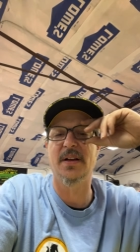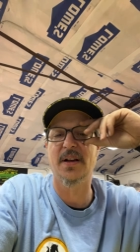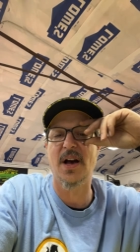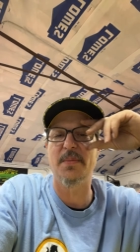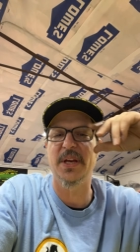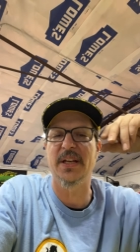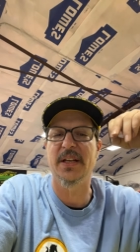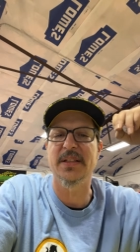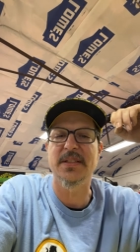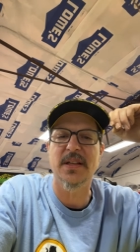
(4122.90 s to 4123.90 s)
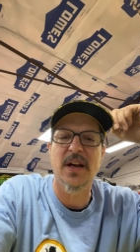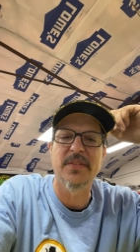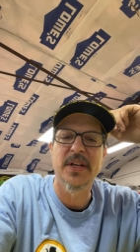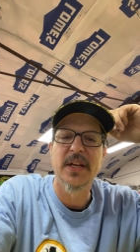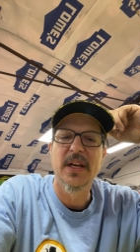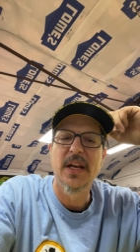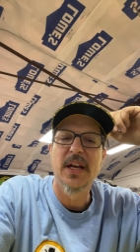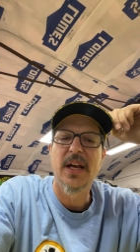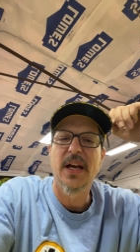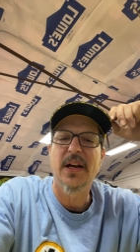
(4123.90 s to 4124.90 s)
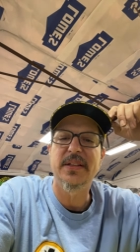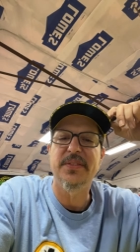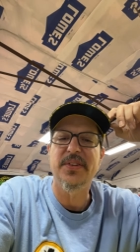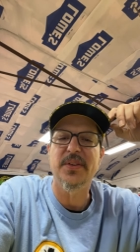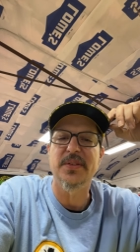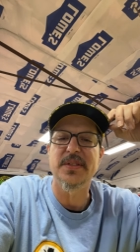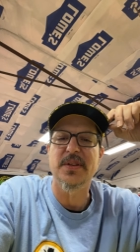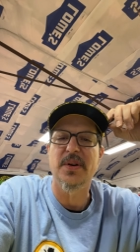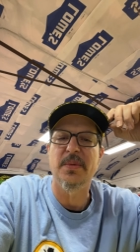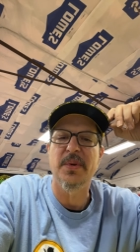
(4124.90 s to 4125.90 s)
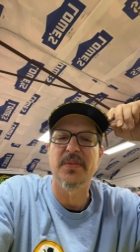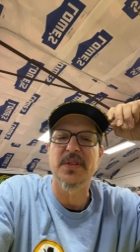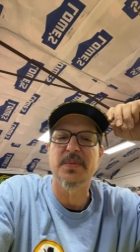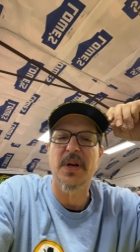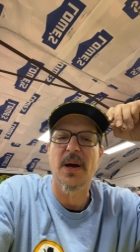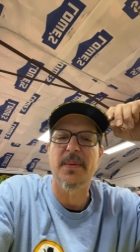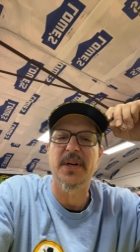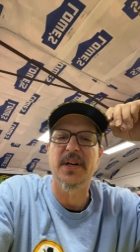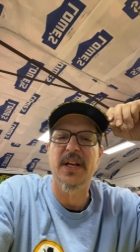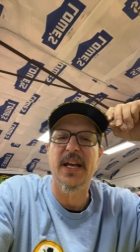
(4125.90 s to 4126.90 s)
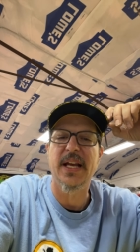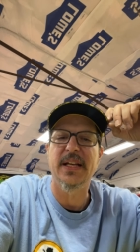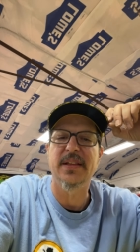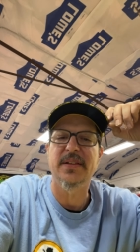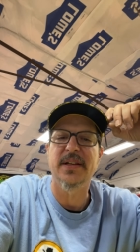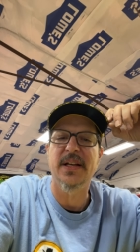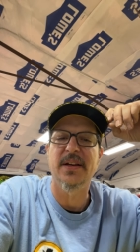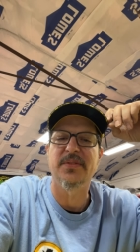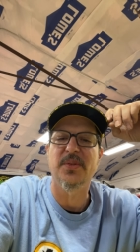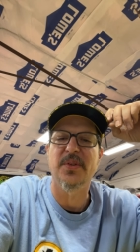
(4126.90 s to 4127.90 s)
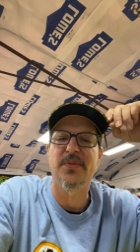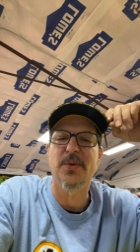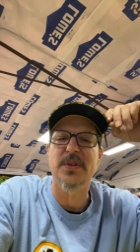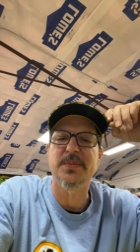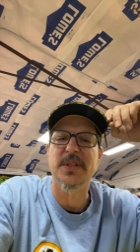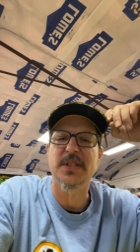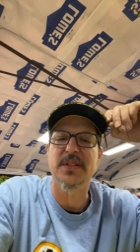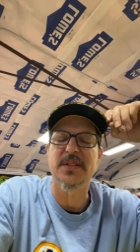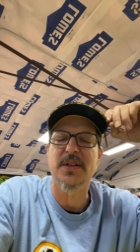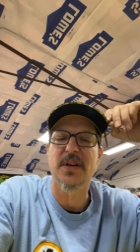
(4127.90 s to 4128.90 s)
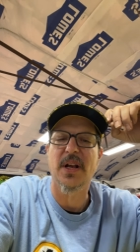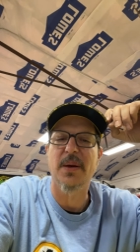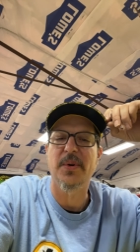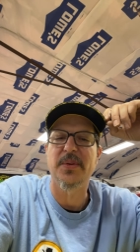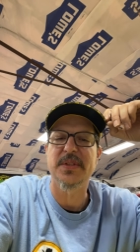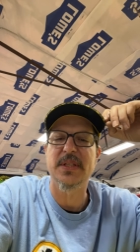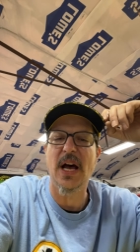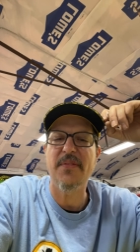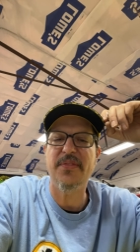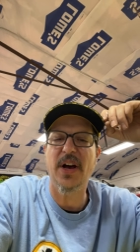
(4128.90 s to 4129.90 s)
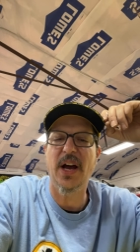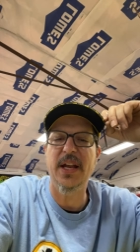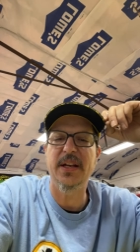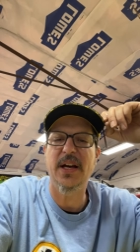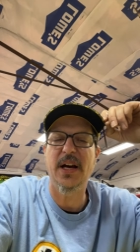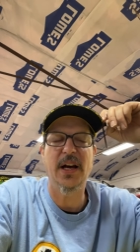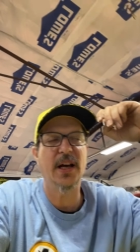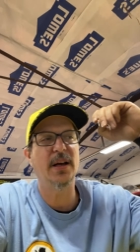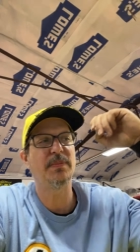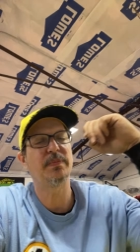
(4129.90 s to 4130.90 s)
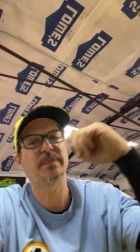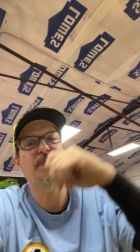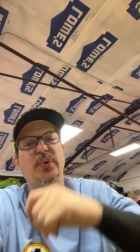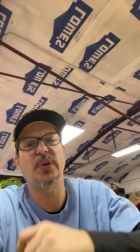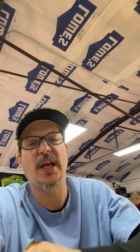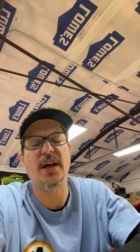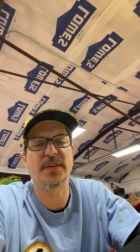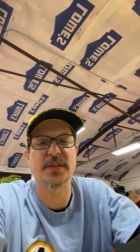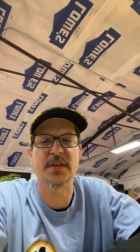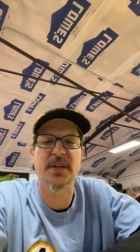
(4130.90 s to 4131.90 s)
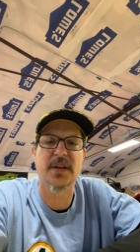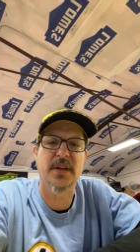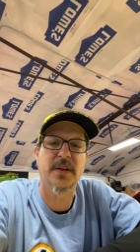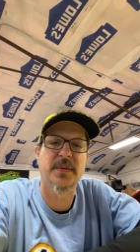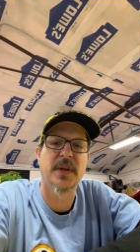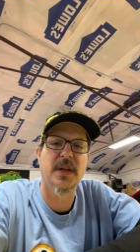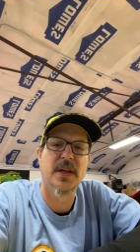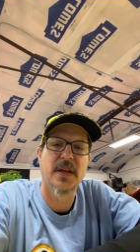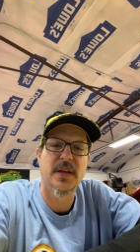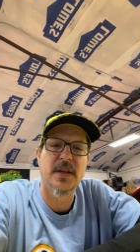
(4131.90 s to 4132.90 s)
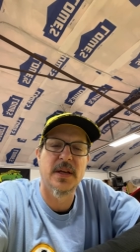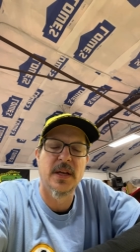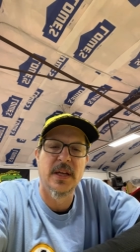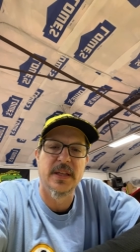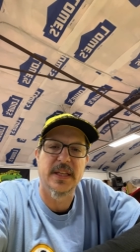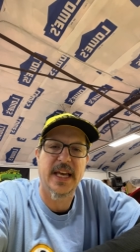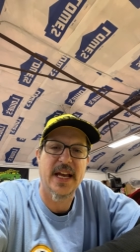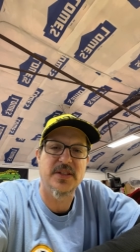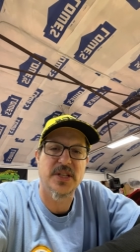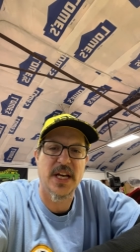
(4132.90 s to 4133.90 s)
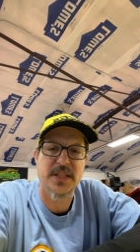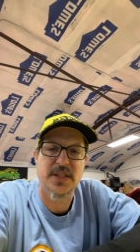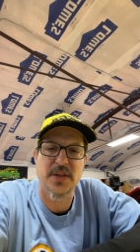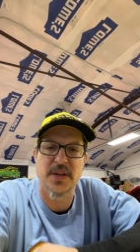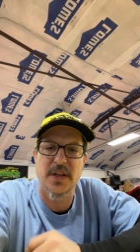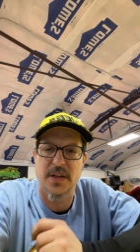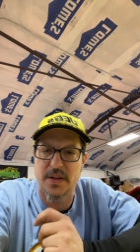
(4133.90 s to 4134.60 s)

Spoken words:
commenting and stuff. How difficult is it to remove the speedometer in an 83 944, especially on school? It's not fun. Pull out the gauge next to it,